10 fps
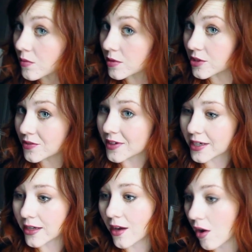Once you've
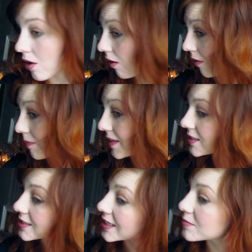got it all
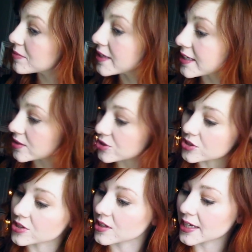messed up and
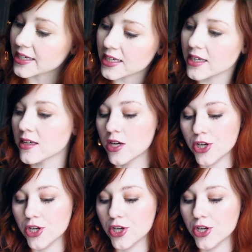to your liking,